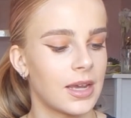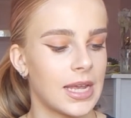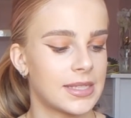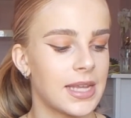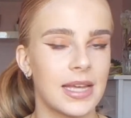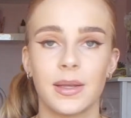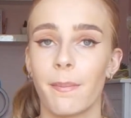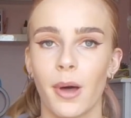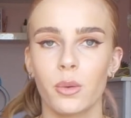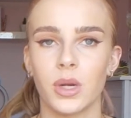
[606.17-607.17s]
It says,
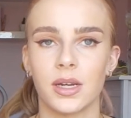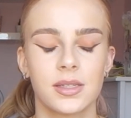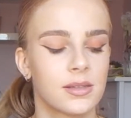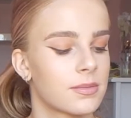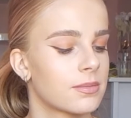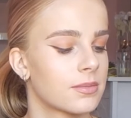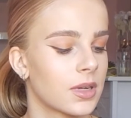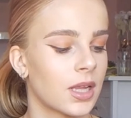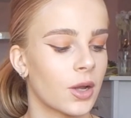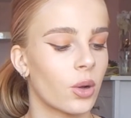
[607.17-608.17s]
bonus,
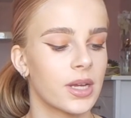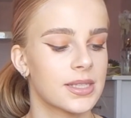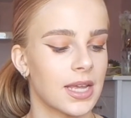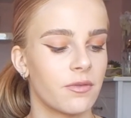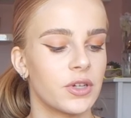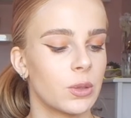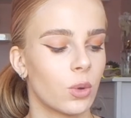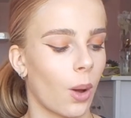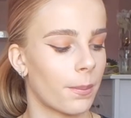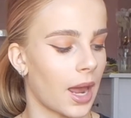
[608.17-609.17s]
glycolic skin renewal
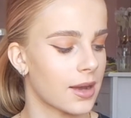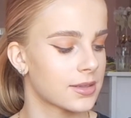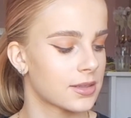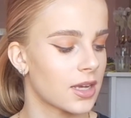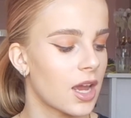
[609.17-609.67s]
complex.